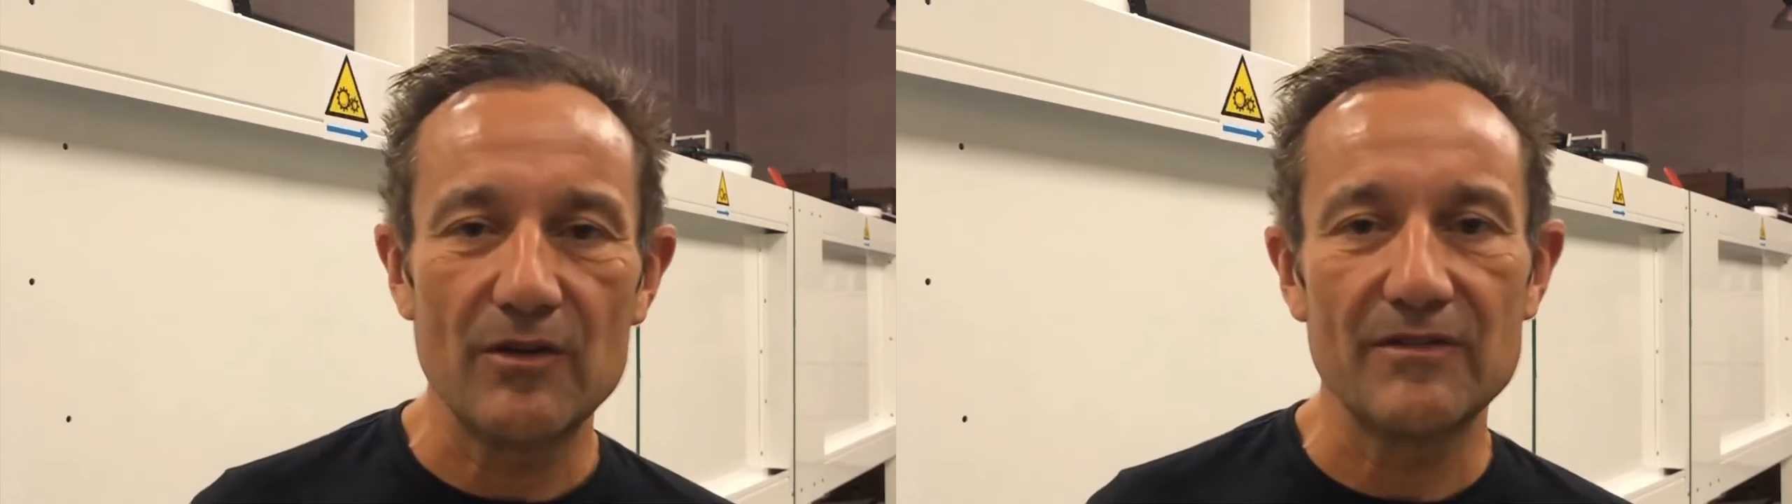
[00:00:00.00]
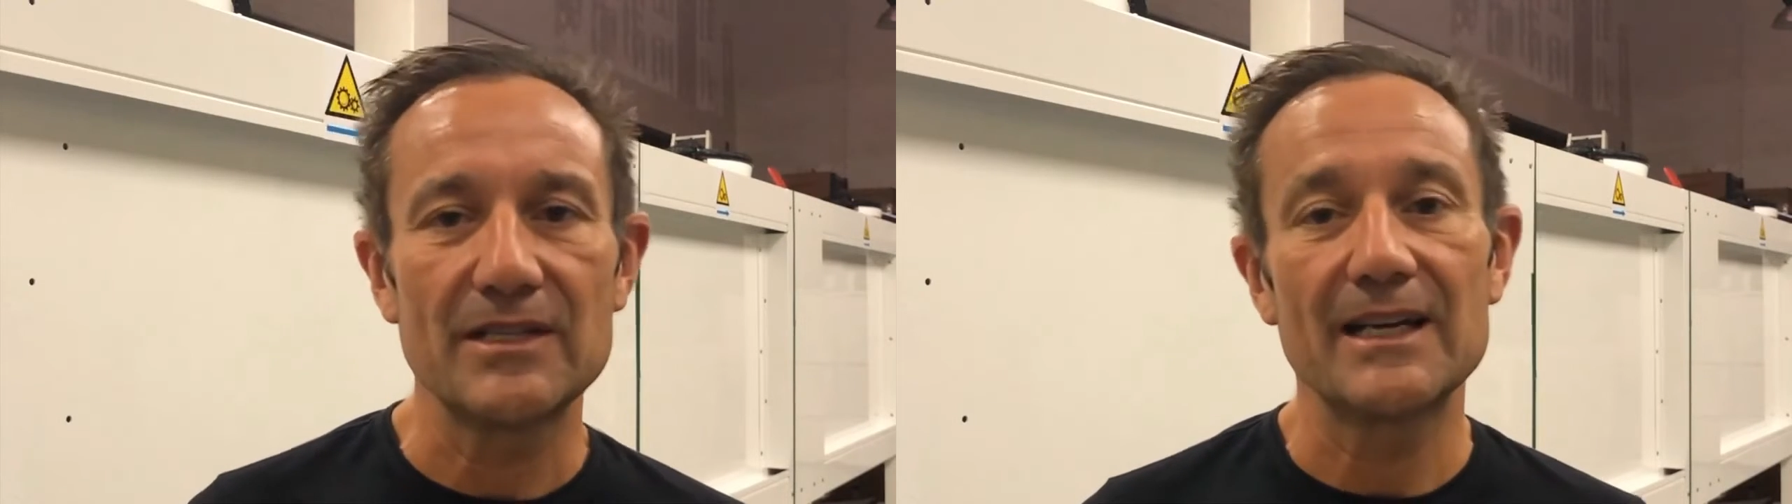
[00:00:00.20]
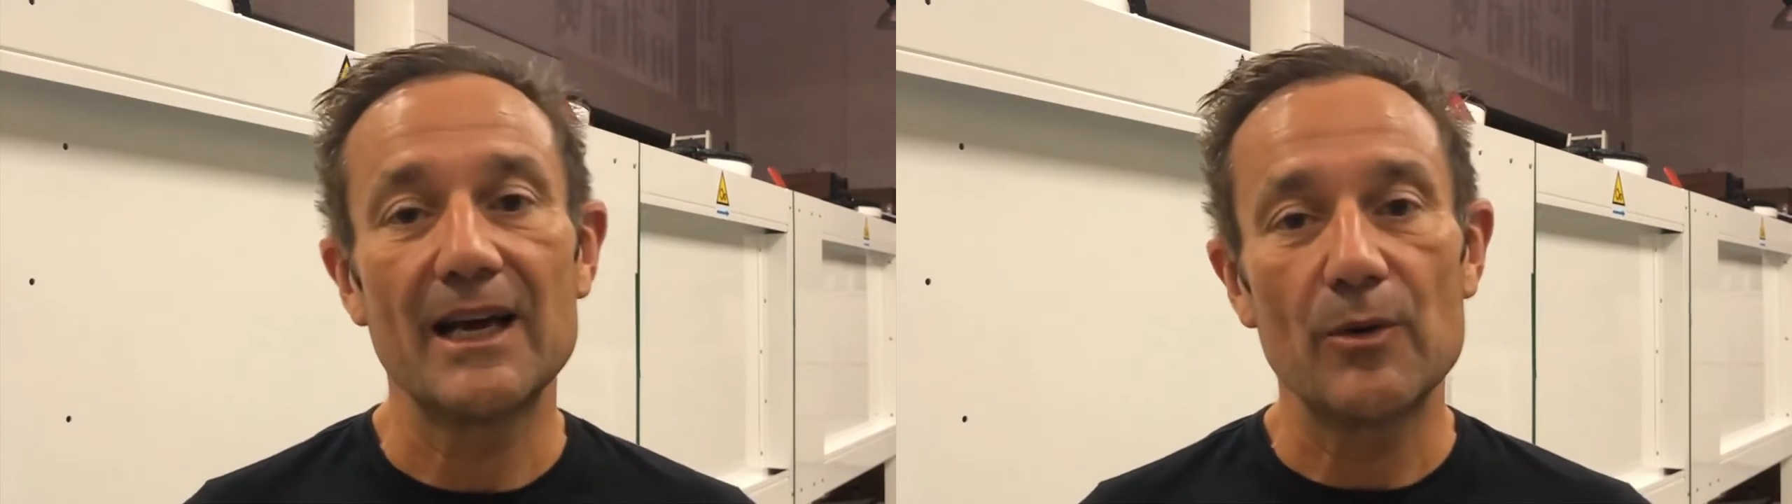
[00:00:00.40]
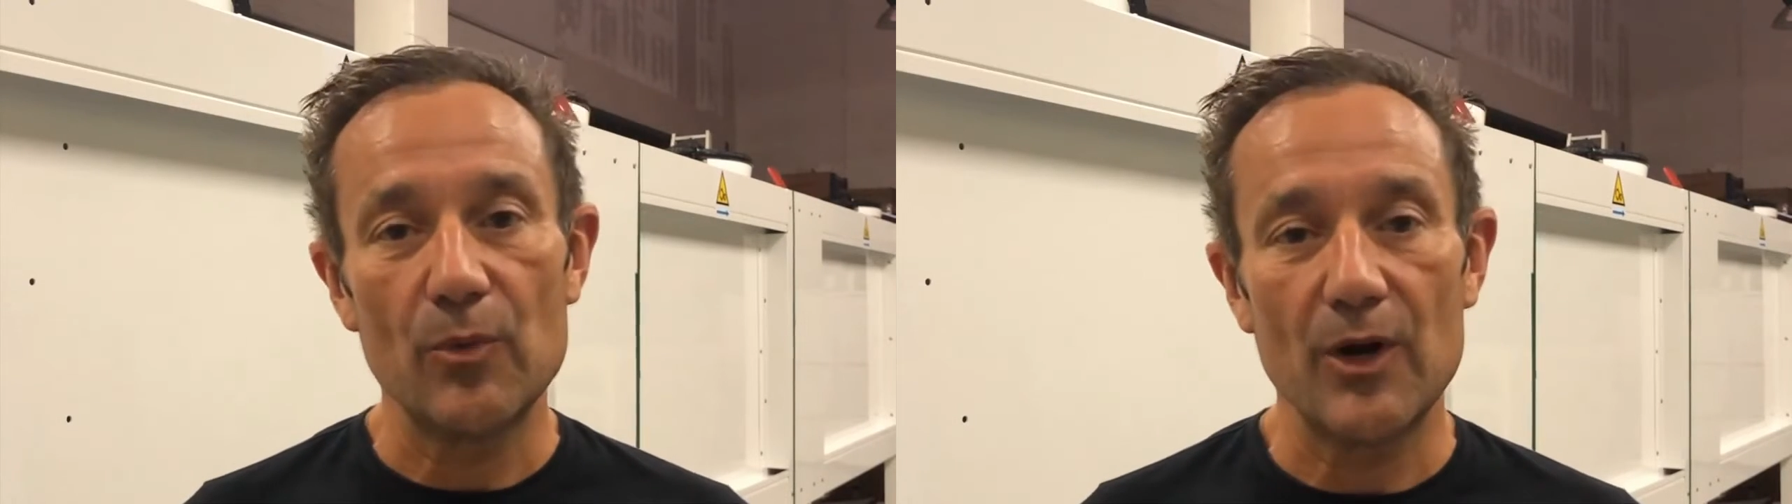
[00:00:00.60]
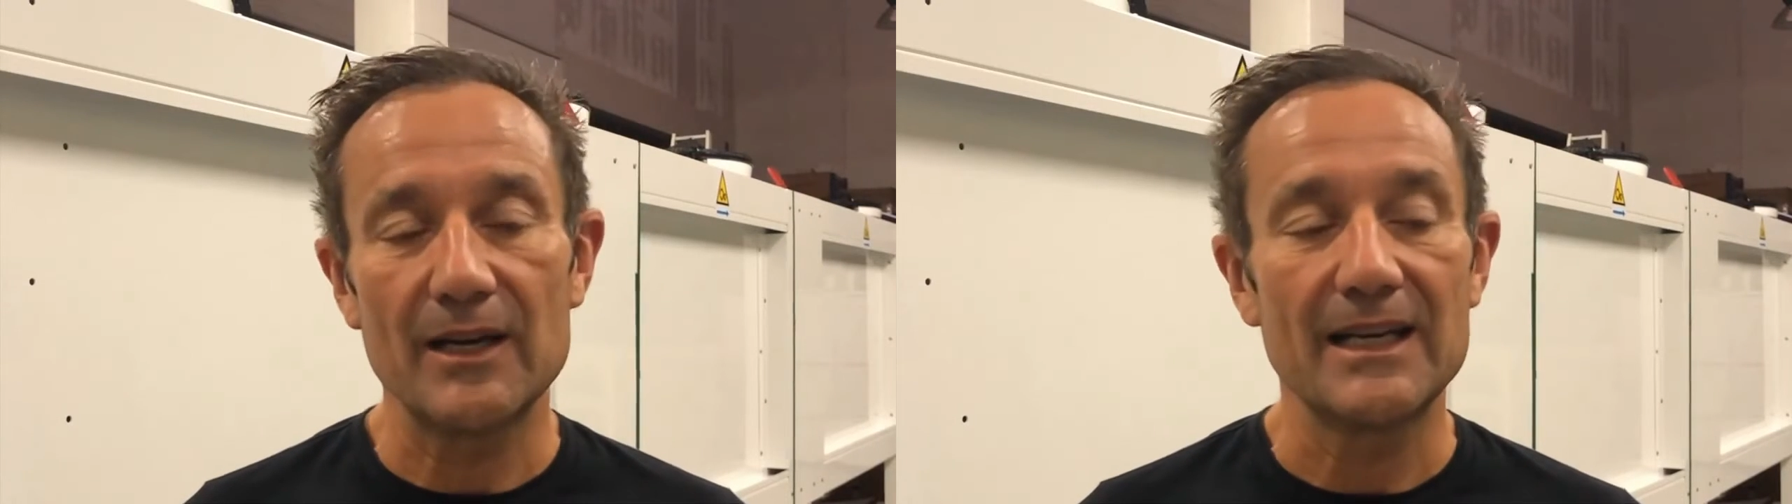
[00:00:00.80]
of this
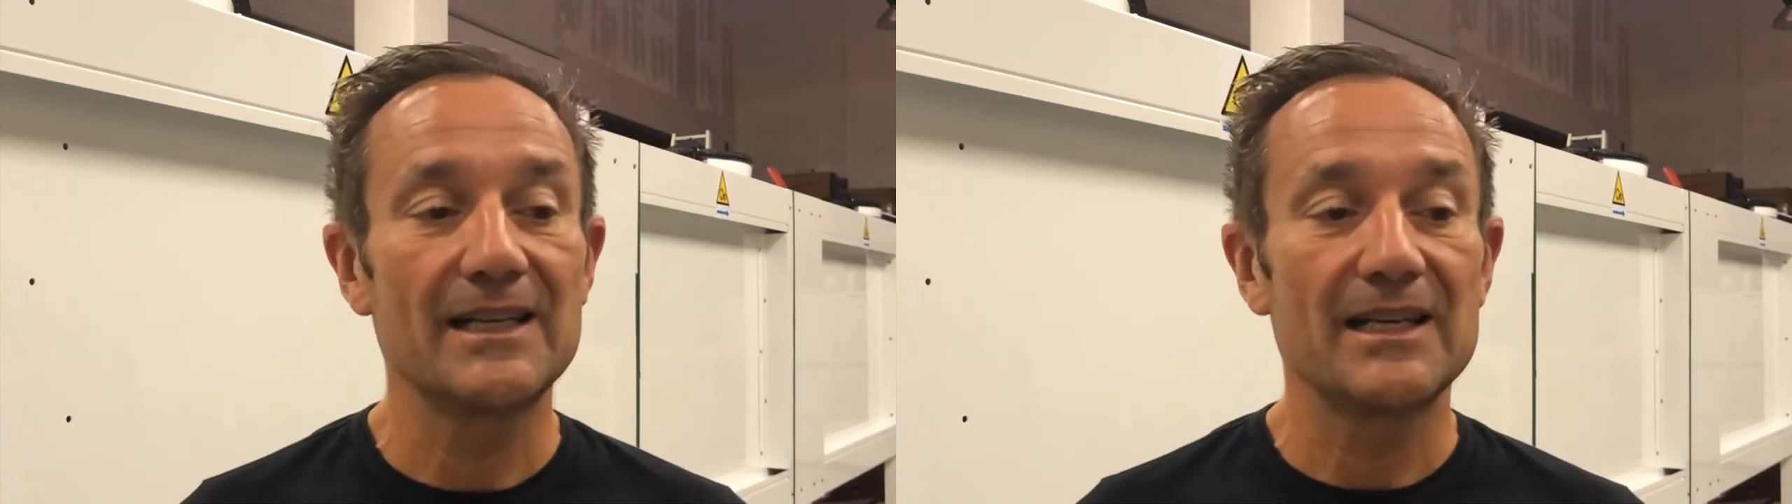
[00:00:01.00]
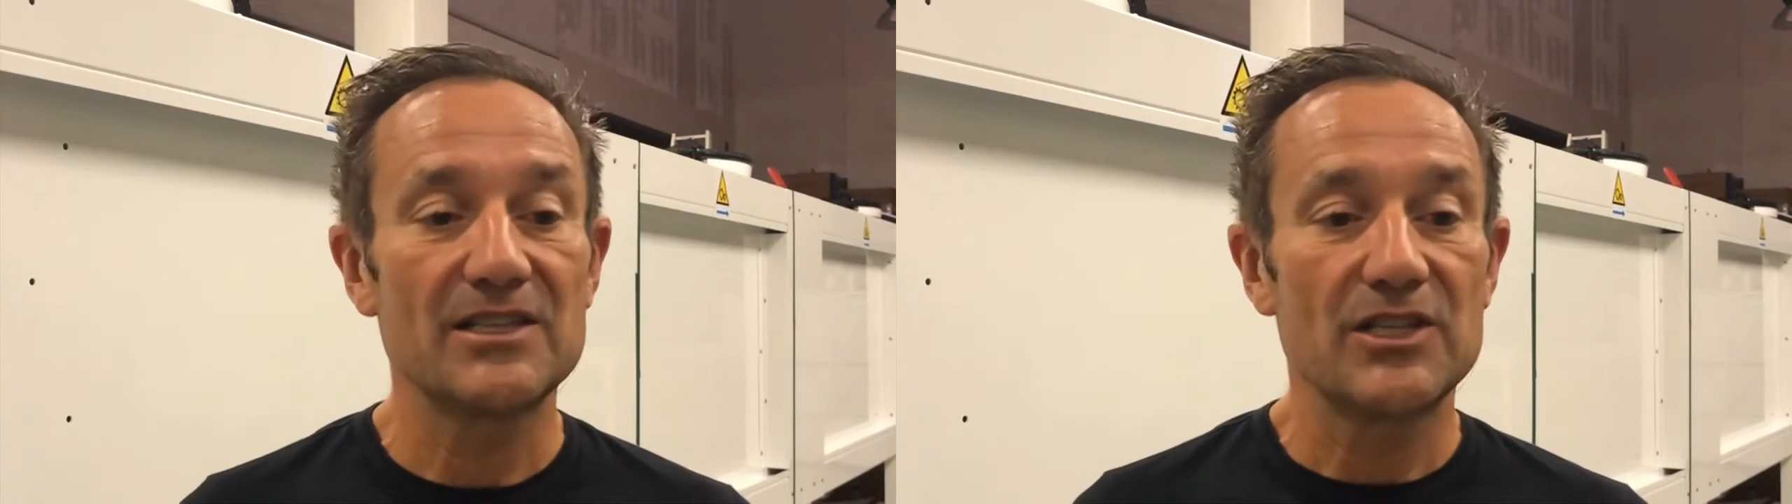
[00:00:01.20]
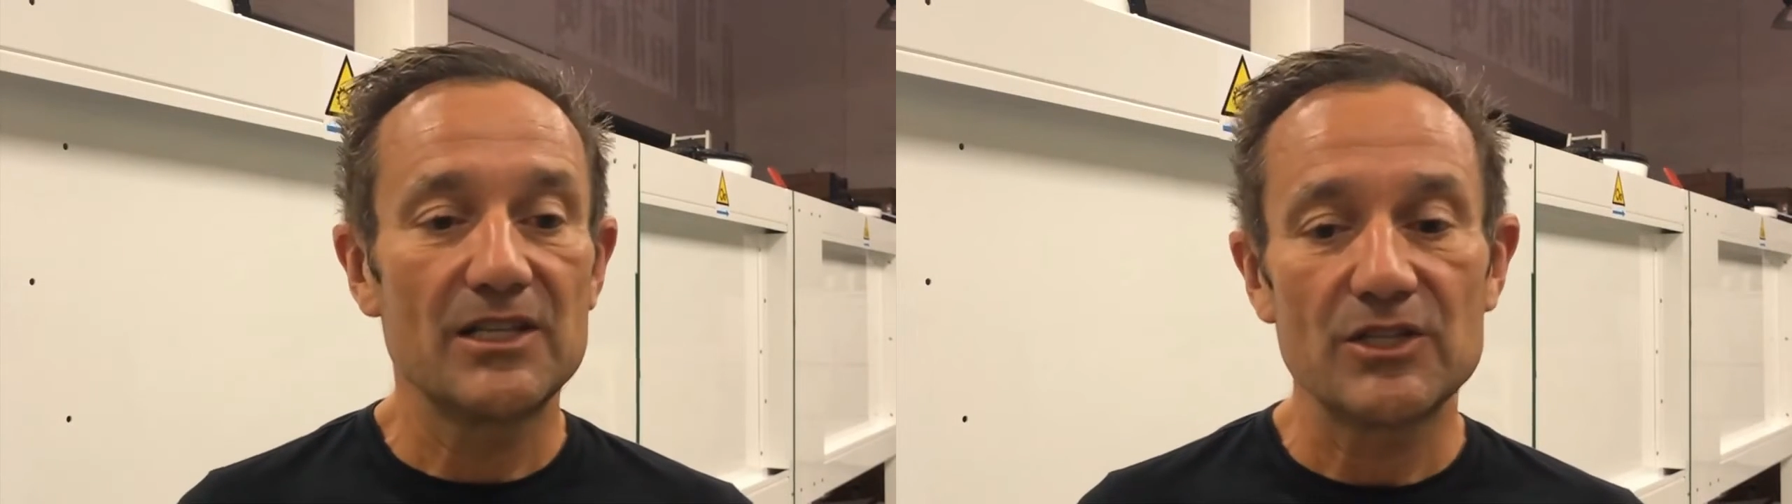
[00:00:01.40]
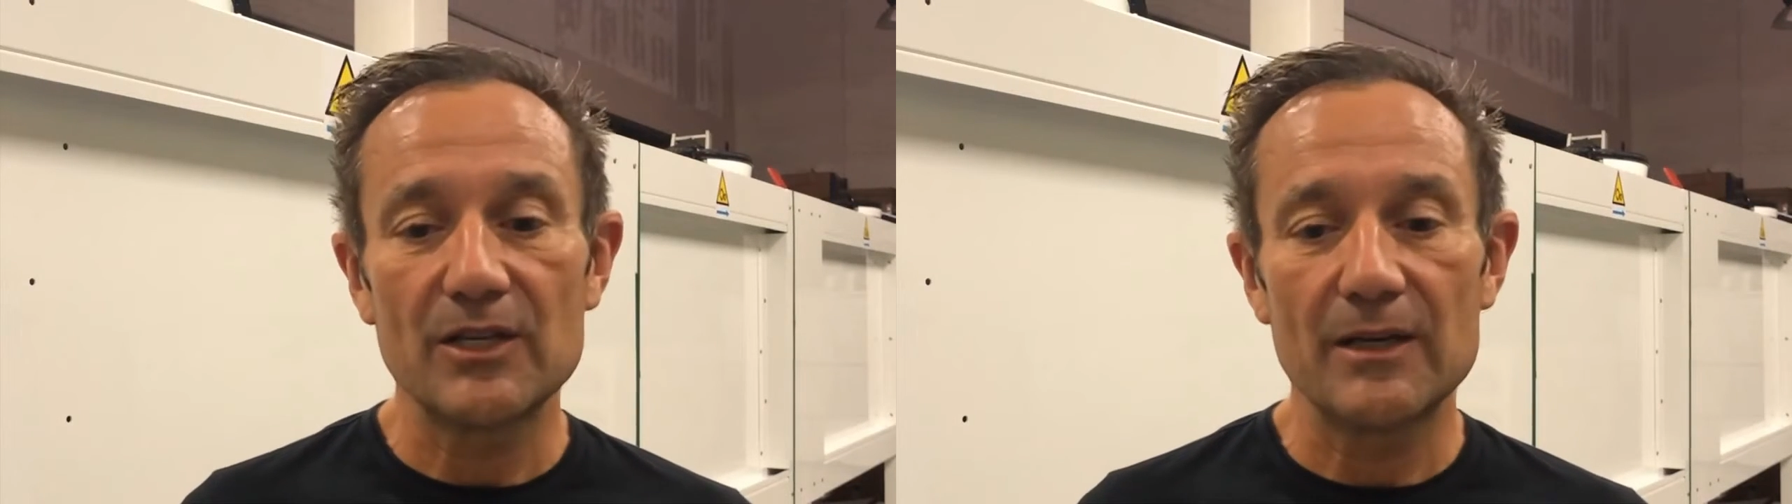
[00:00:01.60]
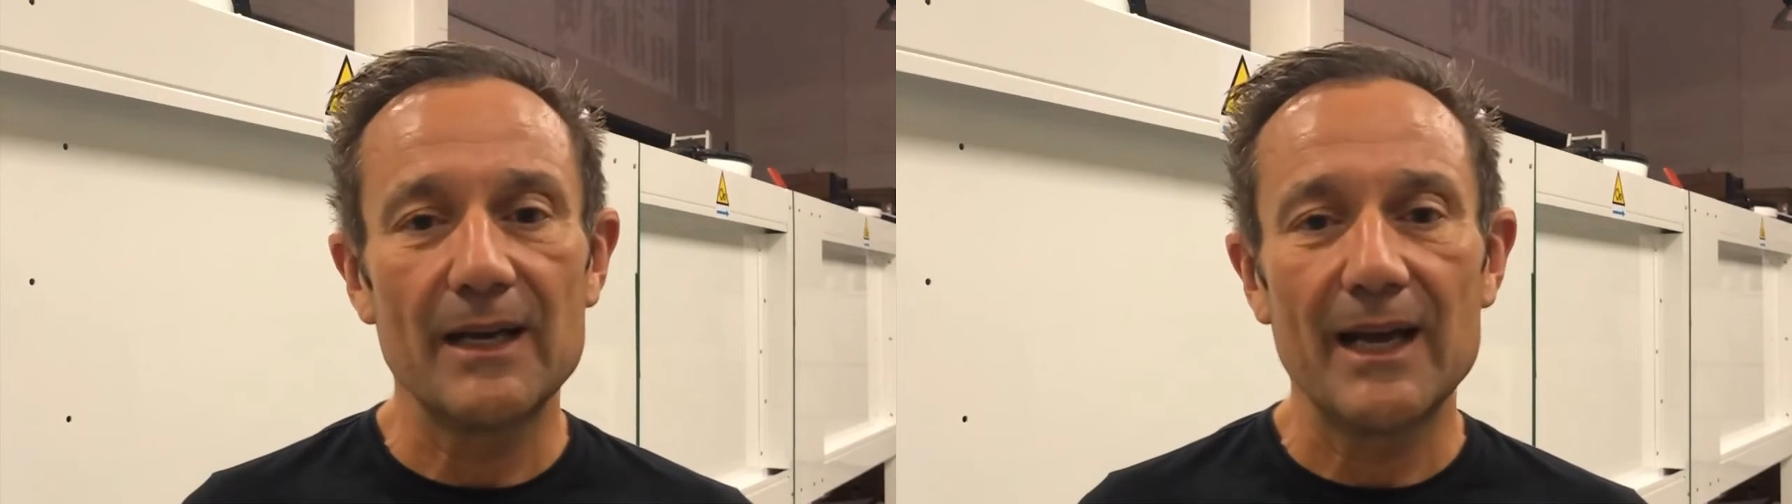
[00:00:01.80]
air-water heat
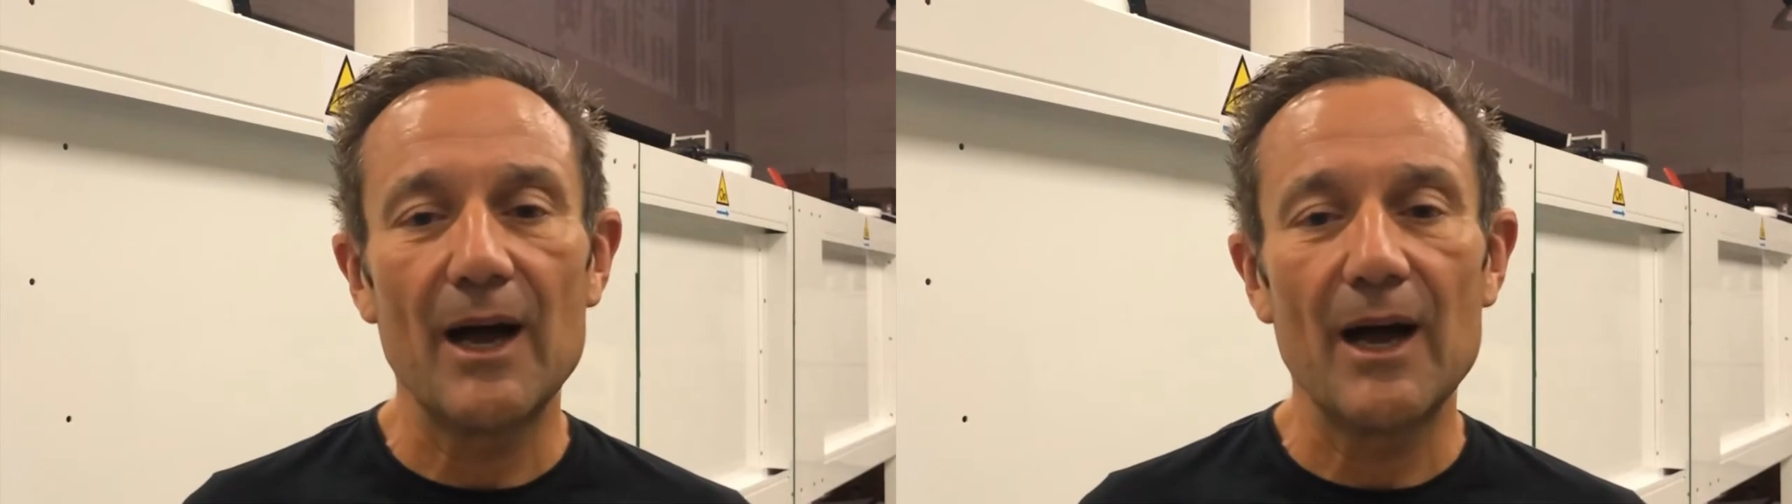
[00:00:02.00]
exchanger.